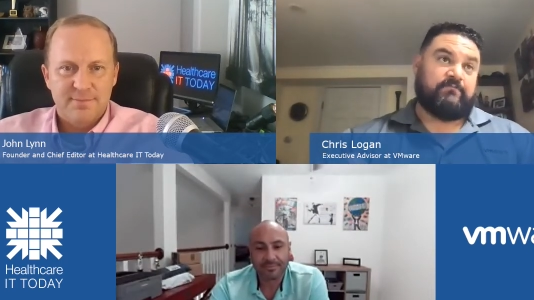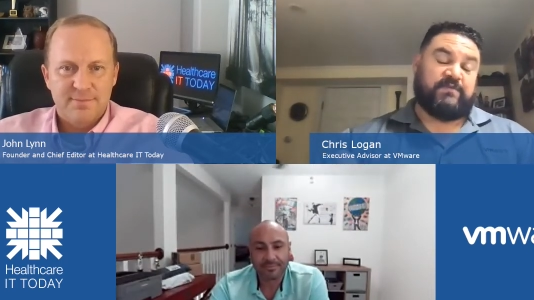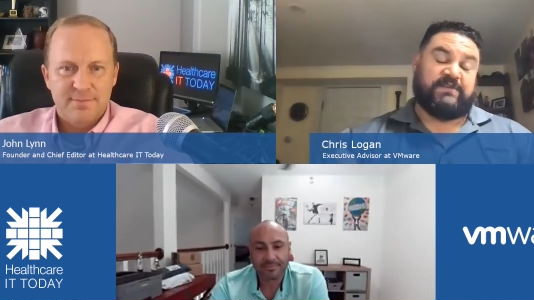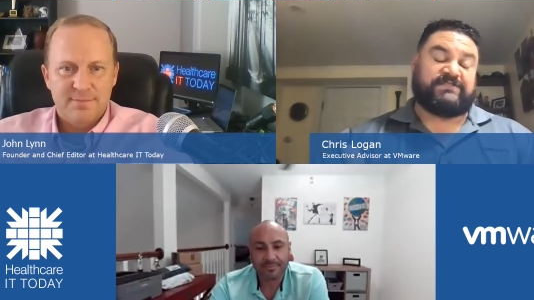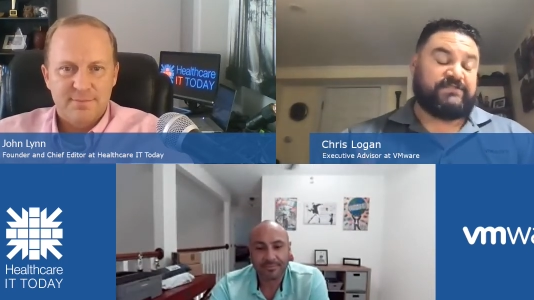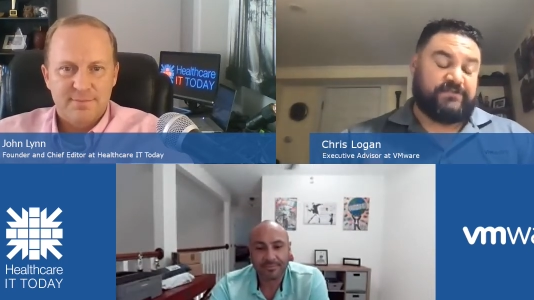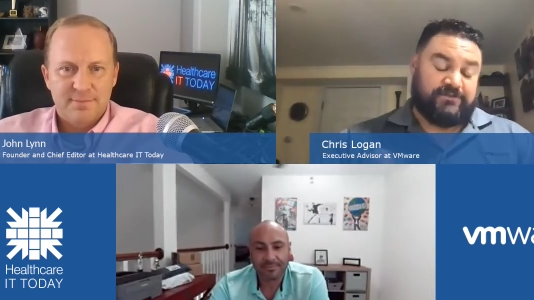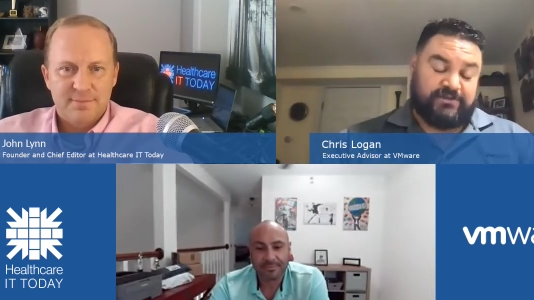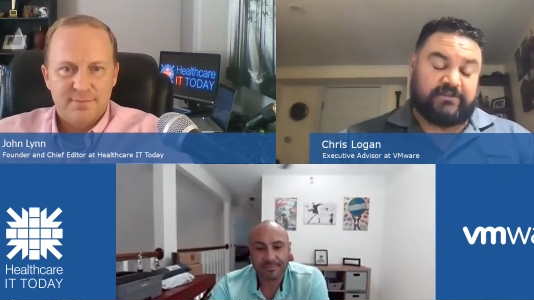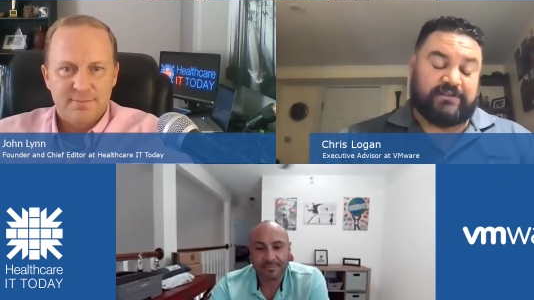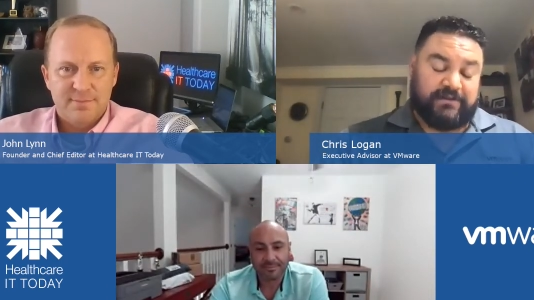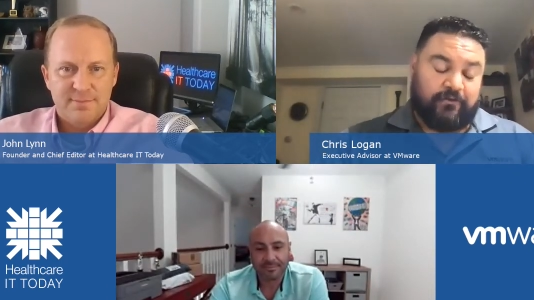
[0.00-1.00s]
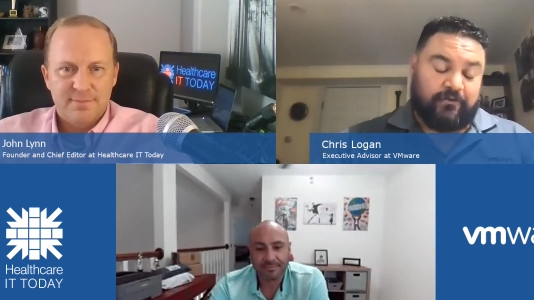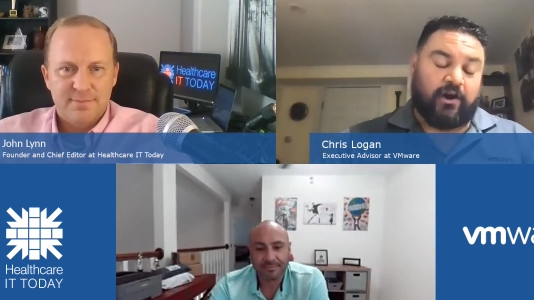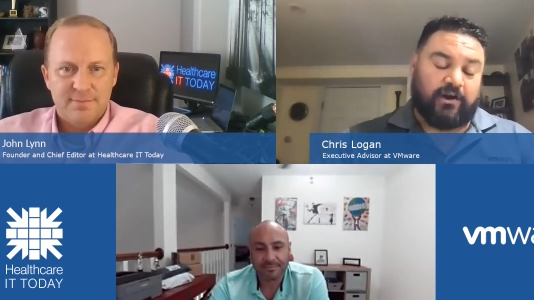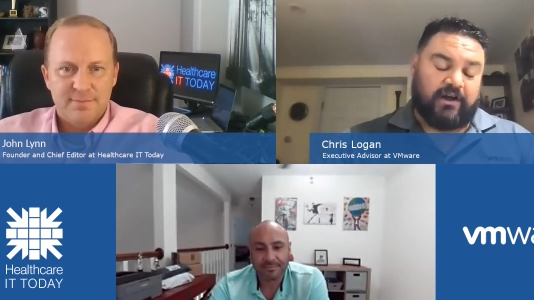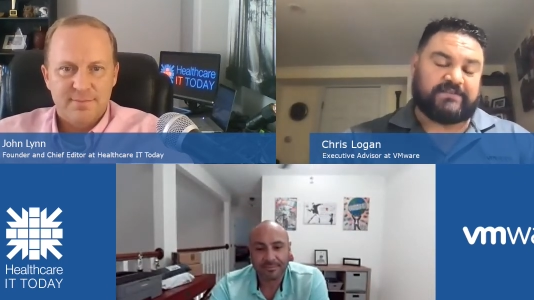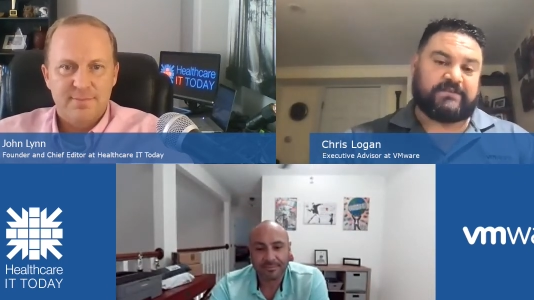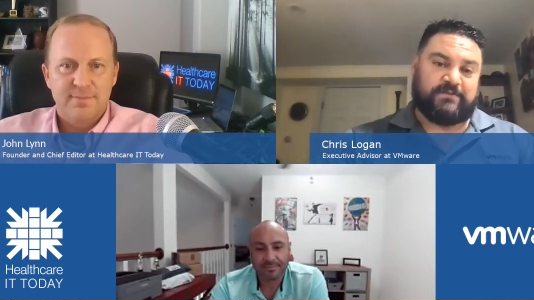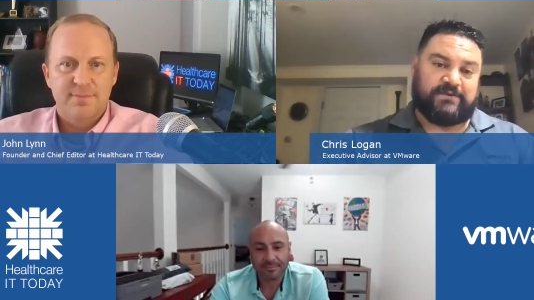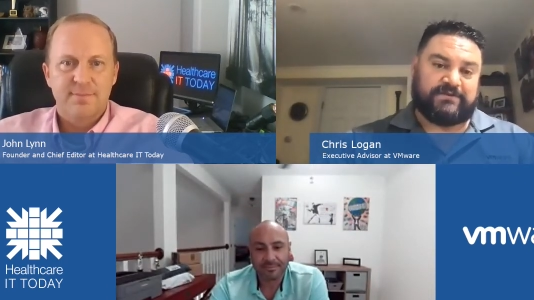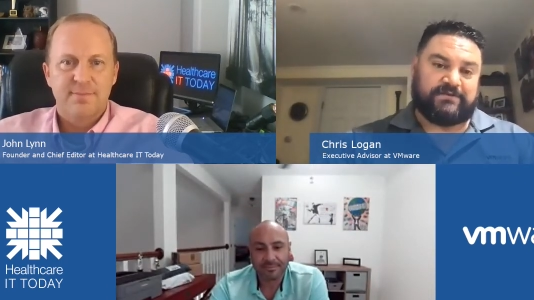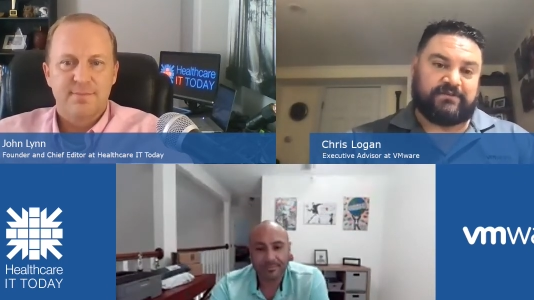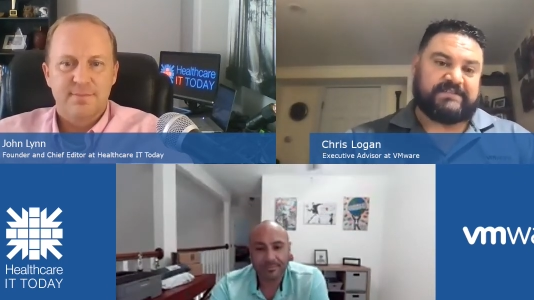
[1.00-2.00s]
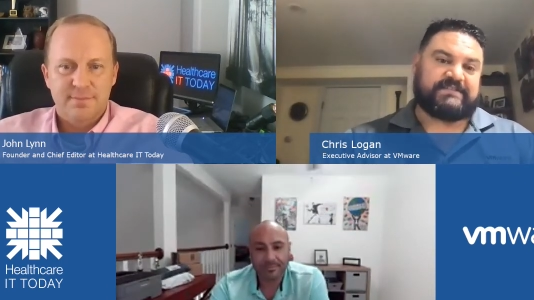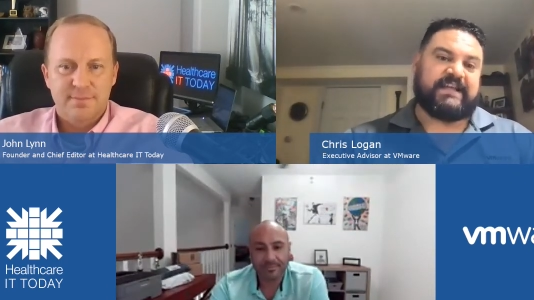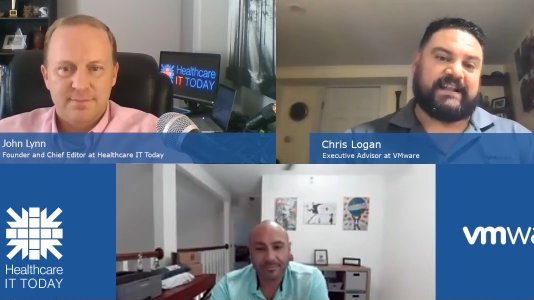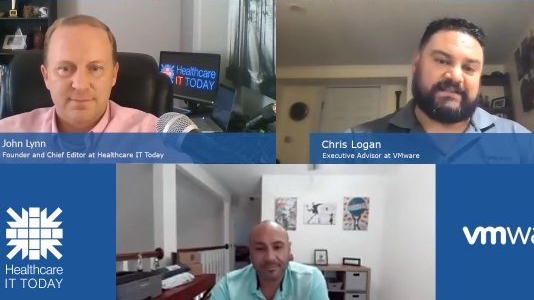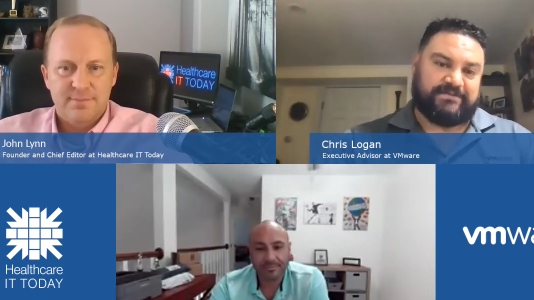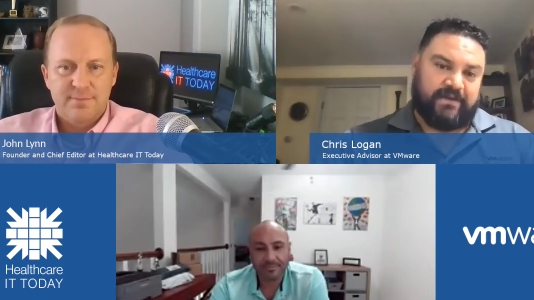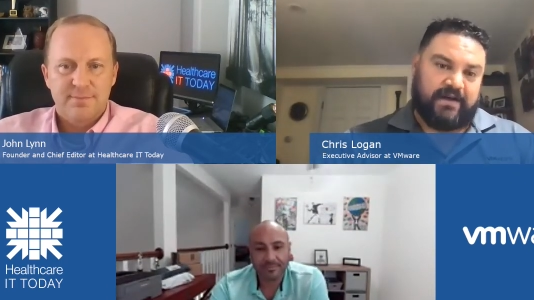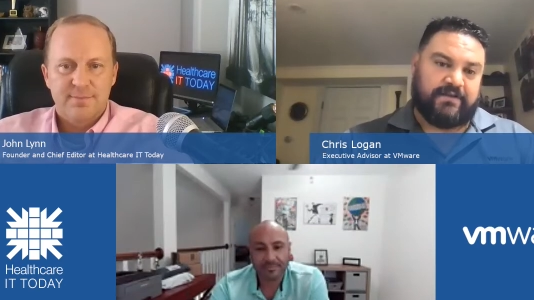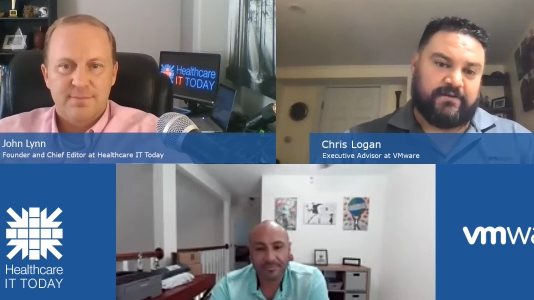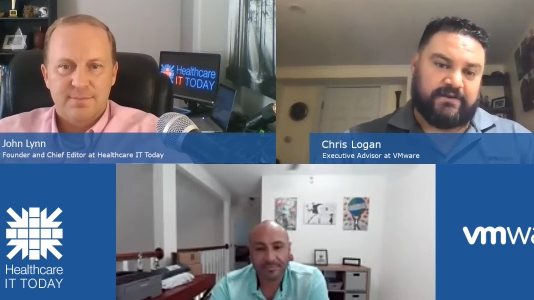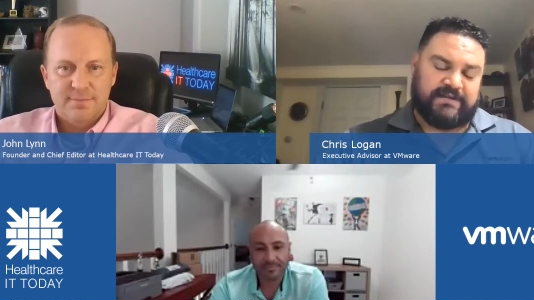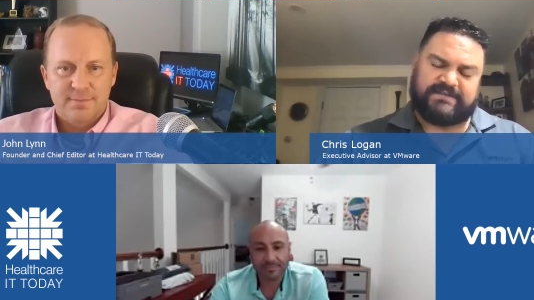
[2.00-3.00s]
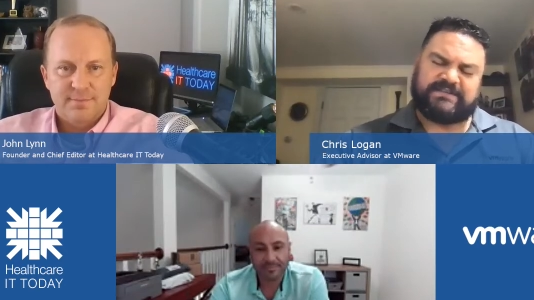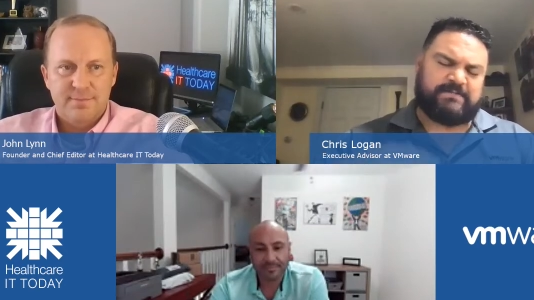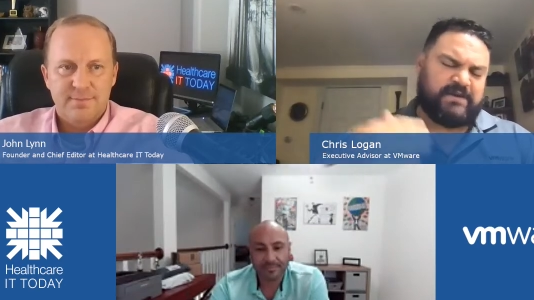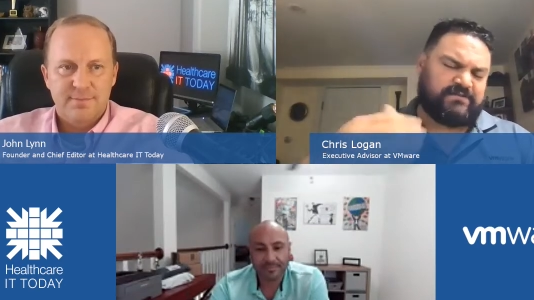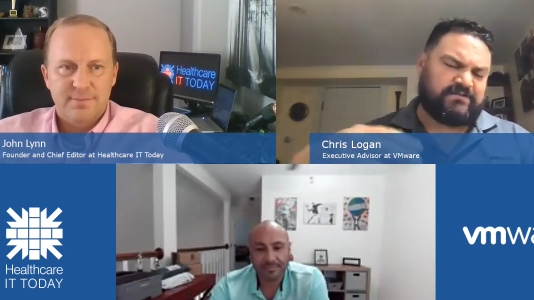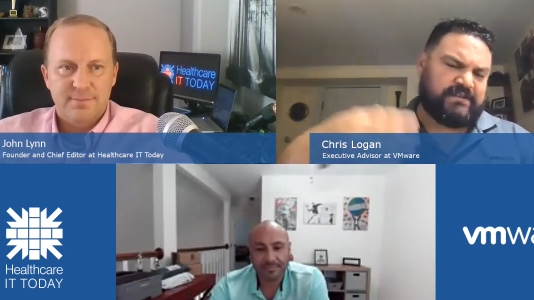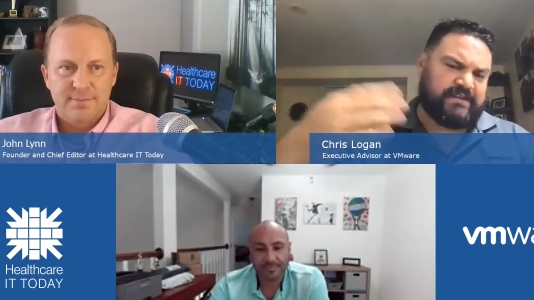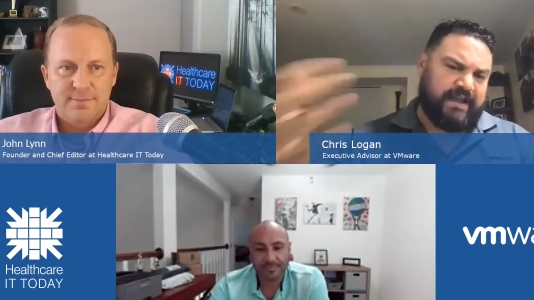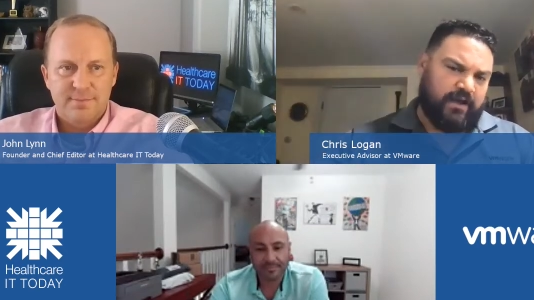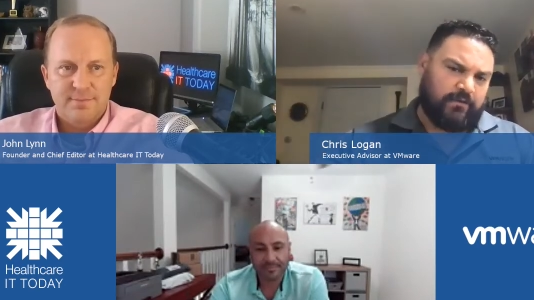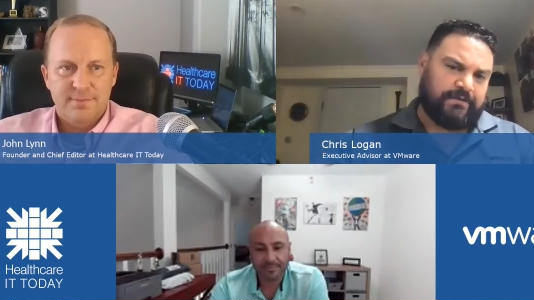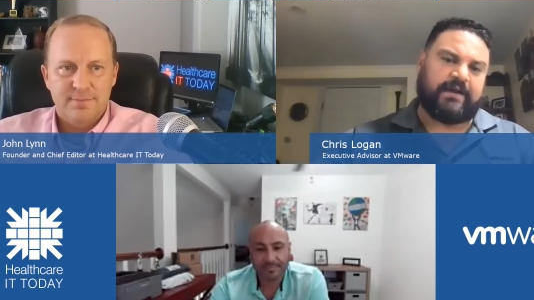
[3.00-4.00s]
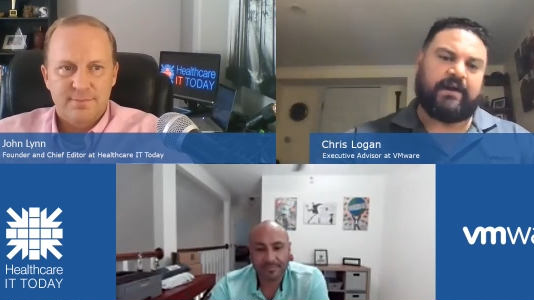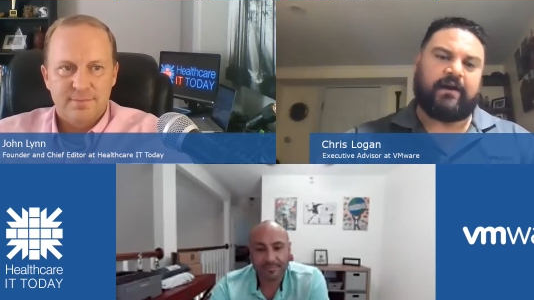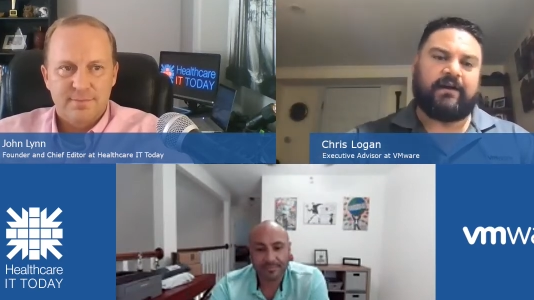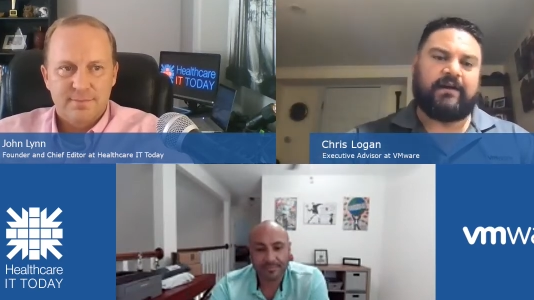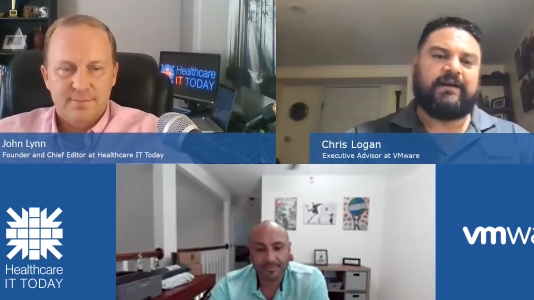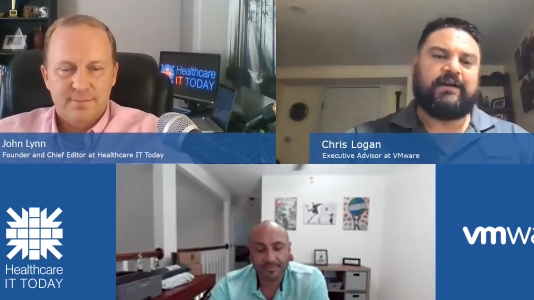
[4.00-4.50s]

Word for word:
Speaker 1: business agility for our customers to really satisfy their needs, especially in healthcare,